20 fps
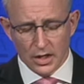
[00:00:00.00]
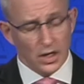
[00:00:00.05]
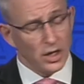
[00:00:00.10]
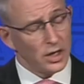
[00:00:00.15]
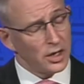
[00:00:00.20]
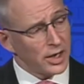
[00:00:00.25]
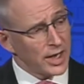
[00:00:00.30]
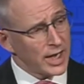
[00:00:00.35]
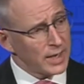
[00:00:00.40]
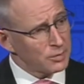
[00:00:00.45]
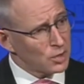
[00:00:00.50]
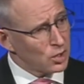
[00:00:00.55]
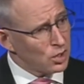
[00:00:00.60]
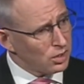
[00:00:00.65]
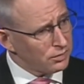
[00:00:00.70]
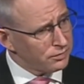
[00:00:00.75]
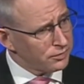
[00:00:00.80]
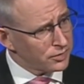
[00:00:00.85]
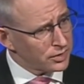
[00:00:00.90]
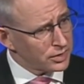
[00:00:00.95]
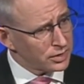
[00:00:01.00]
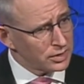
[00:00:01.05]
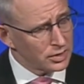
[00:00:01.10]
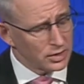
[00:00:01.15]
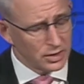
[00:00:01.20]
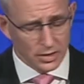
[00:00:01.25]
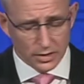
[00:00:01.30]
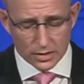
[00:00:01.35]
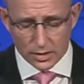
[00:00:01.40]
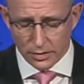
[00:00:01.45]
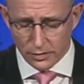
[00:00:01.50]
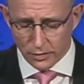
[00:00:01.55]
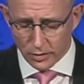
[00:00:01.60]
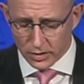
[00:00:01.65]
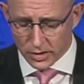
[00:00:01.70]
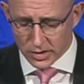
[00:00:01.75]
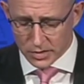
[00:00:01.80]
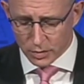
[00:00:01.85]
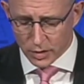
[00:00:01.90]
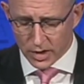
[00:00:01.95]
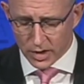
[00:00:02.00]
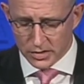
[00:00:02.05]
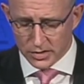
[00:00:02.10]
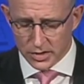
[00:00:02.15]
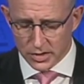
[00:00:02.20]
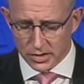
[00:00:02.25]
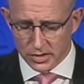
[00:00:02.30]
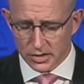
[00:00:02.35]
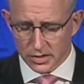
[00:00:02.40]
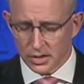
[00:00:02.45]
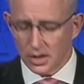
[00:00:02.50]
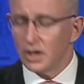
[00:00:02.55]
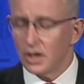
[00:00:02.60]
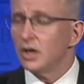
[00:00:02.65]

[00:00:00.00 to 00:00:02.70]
and I am confident that through this process